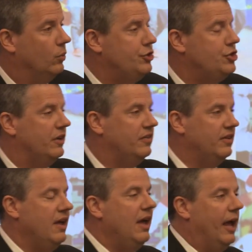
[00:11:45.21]
which is
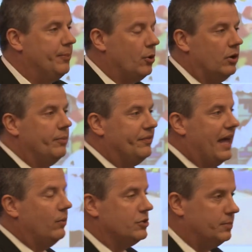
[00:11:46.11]
a program
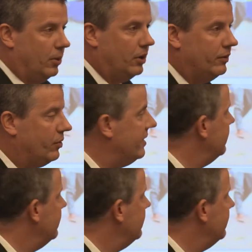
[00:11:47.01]
that was born and raised